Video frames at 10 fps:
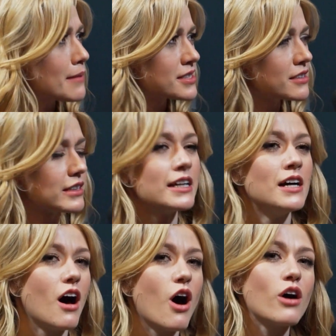Absolutely.
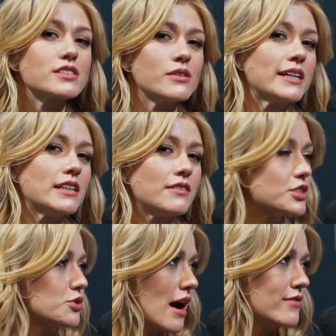Also, I love
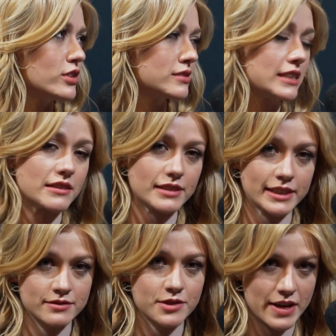to travel,
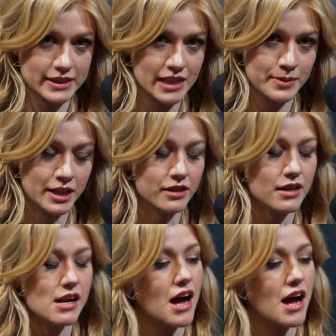clearly, the fact that I'm here.